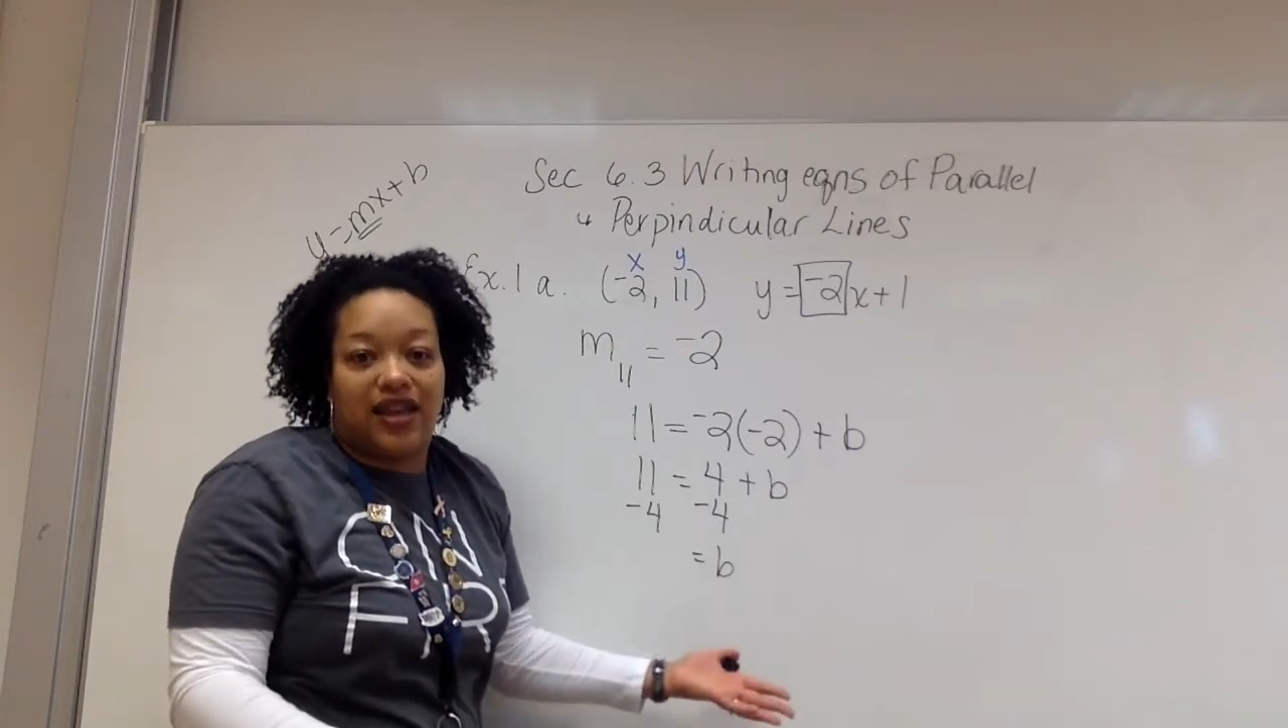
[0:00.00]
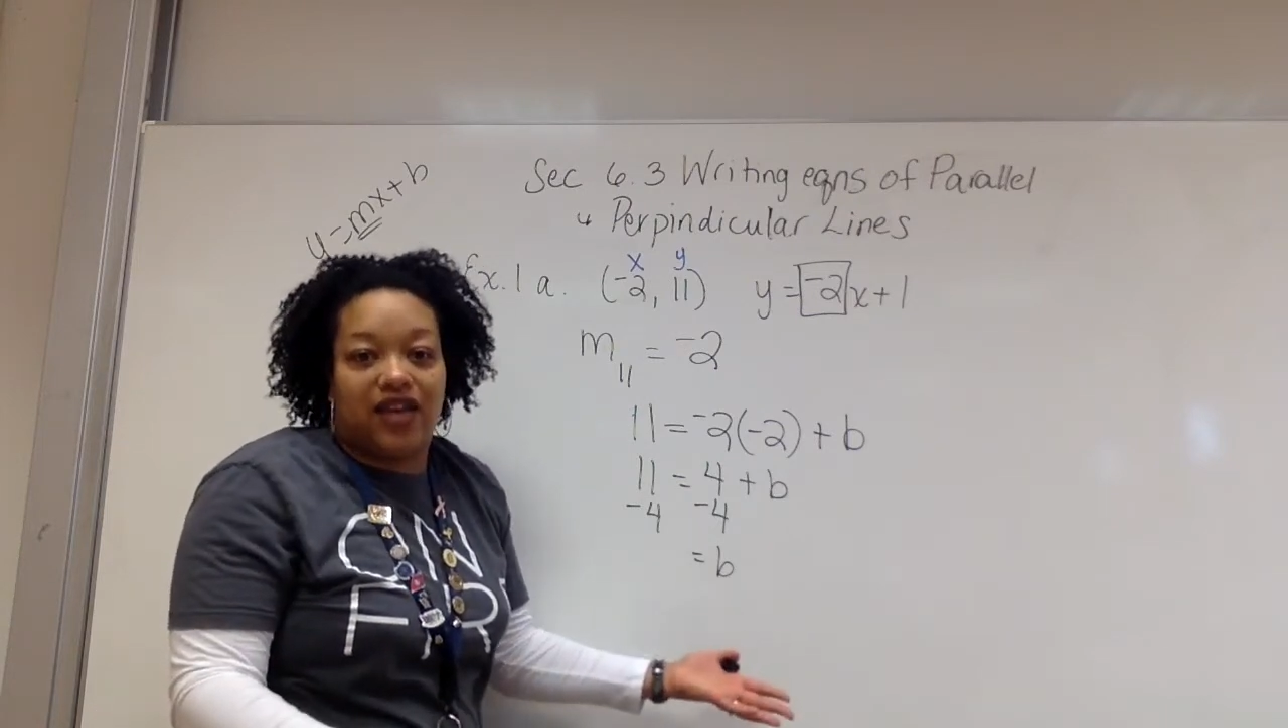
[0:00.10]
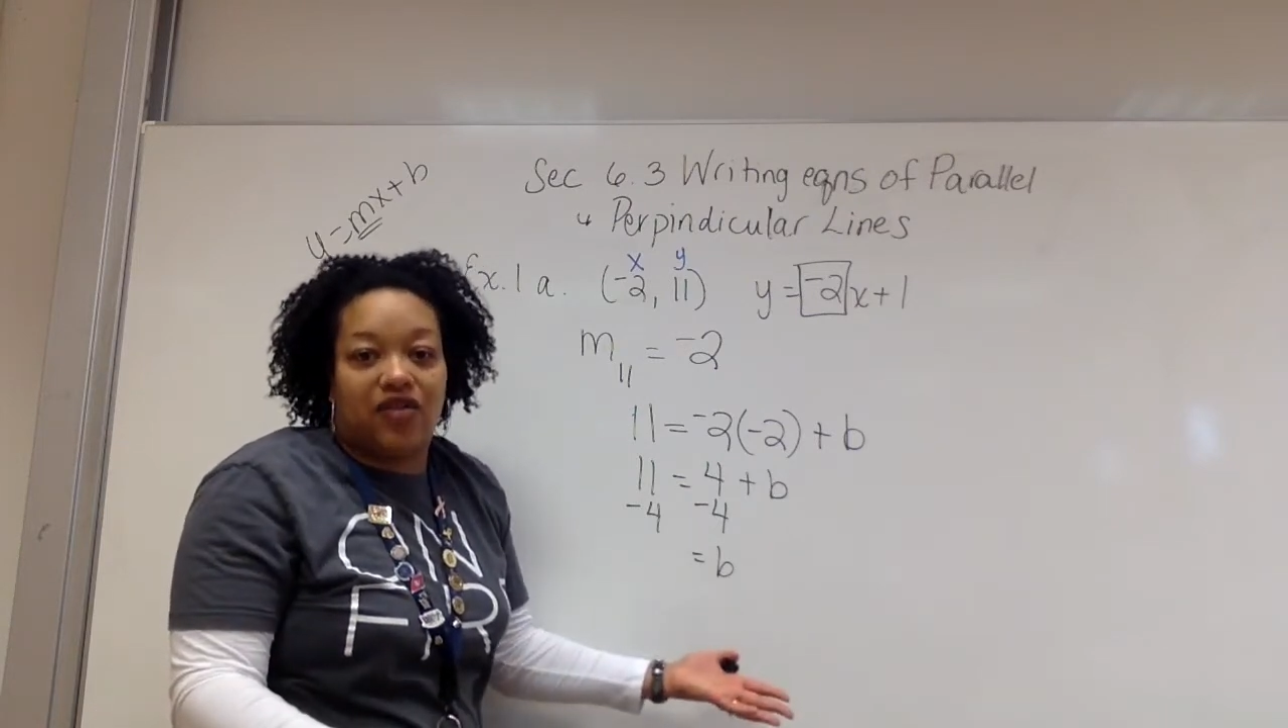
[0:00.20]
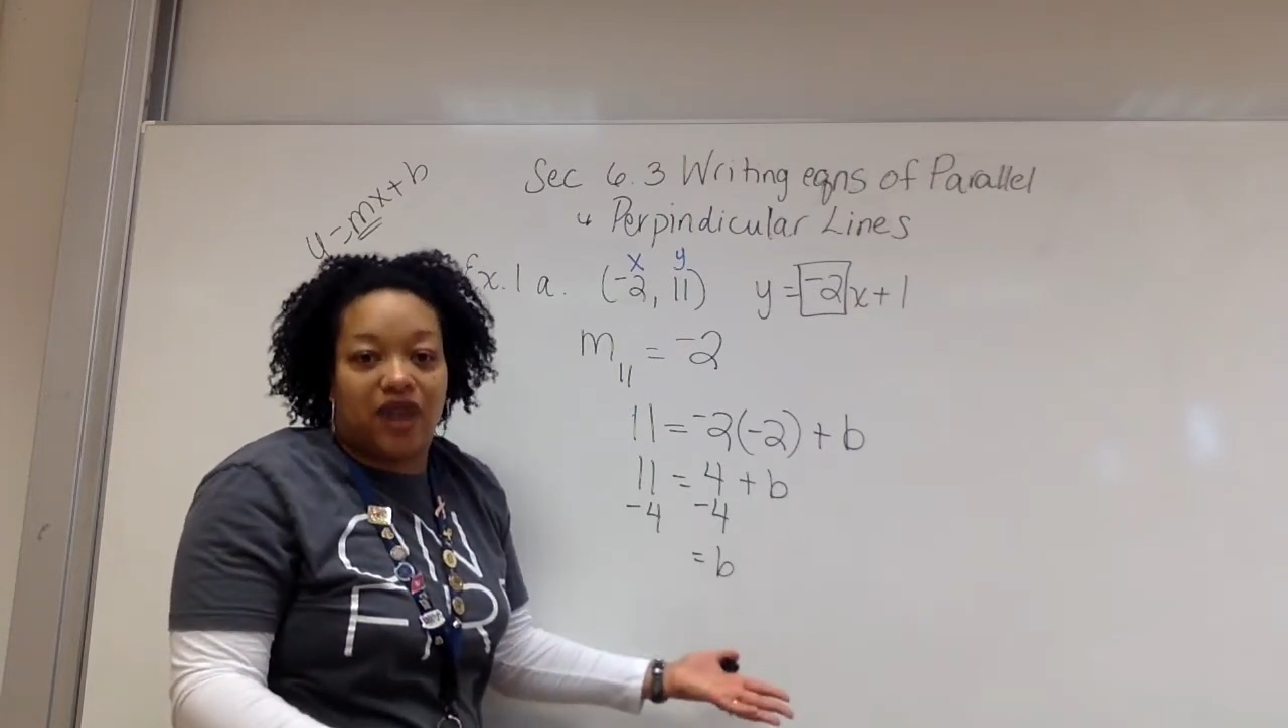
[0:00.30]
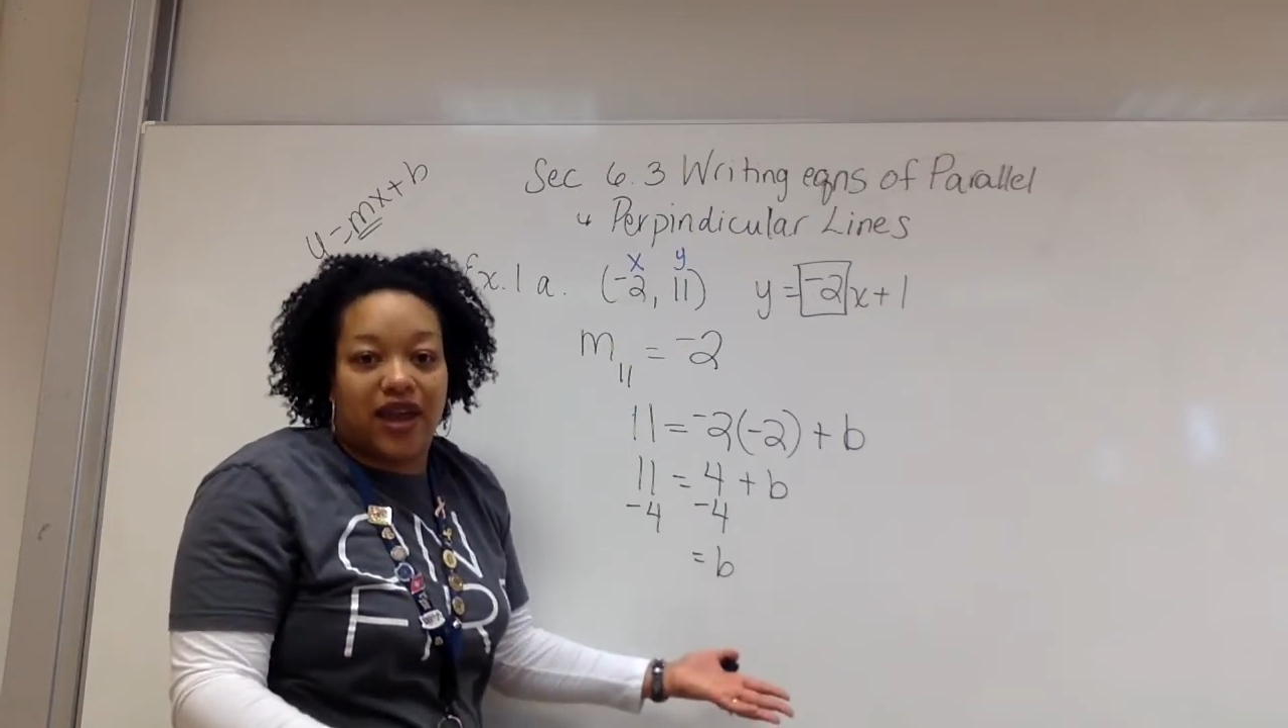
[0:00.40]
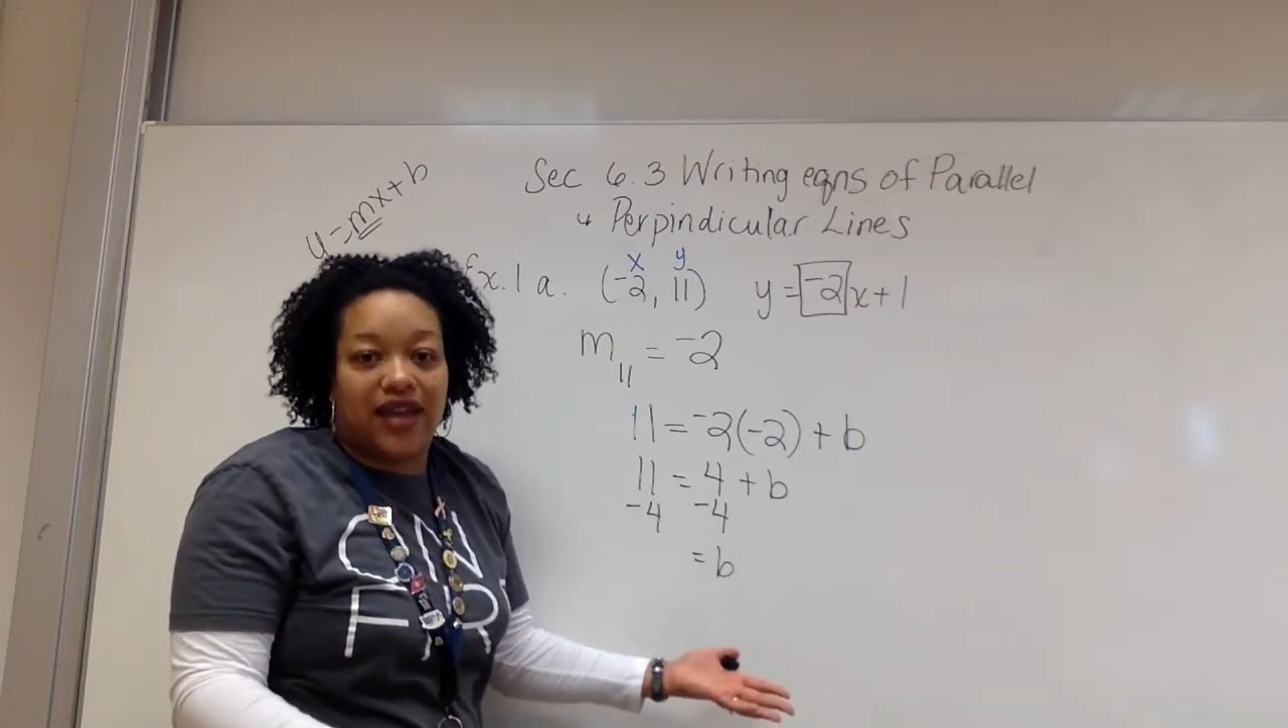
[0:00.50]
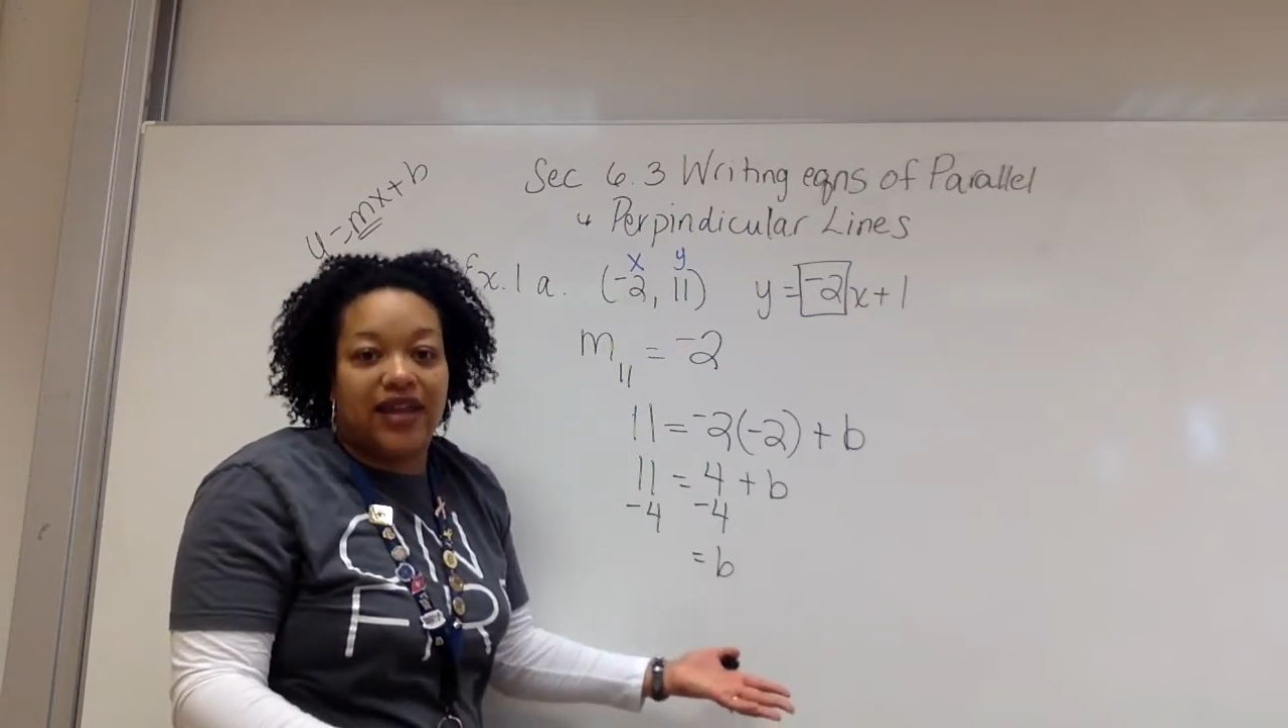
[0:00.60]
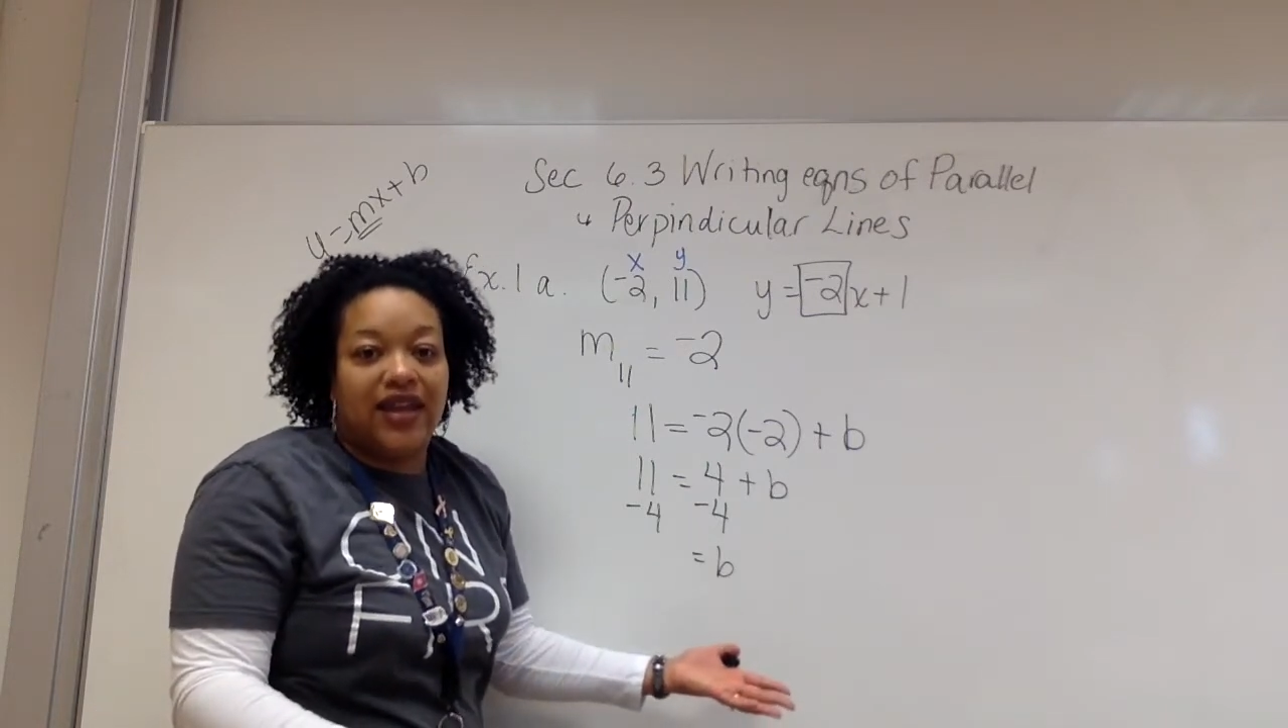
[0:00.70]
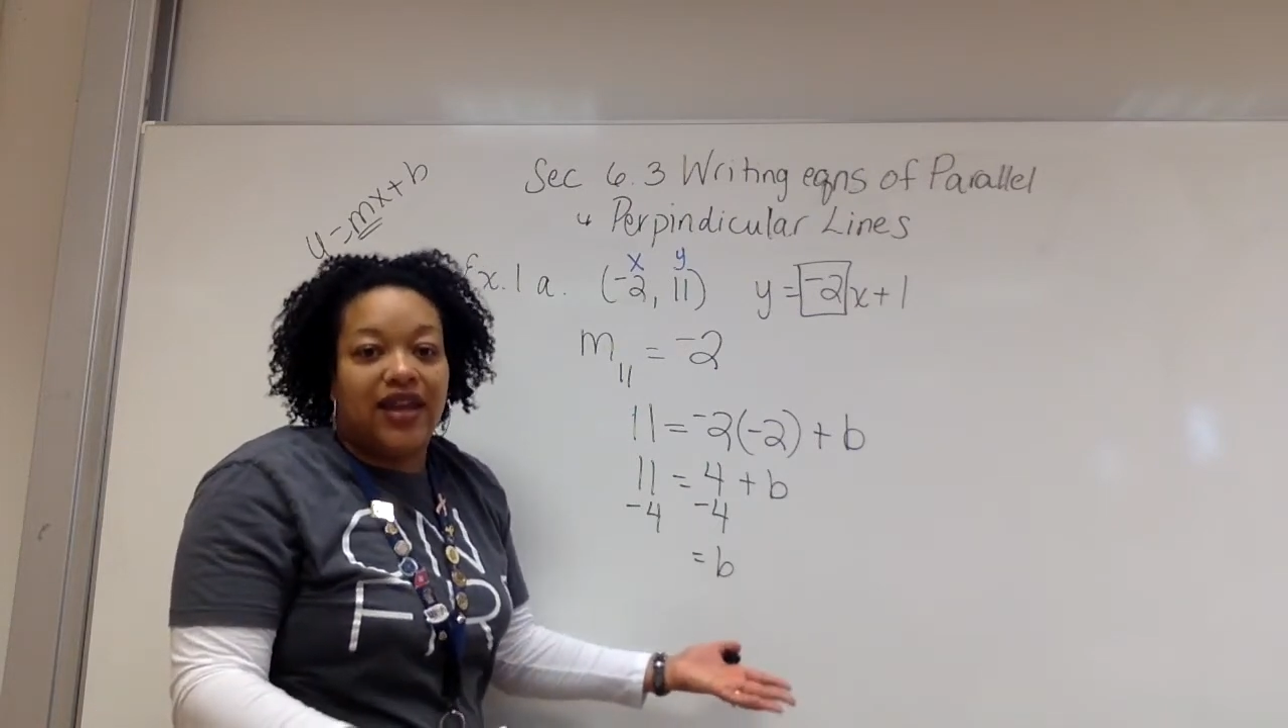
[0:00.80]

get it right.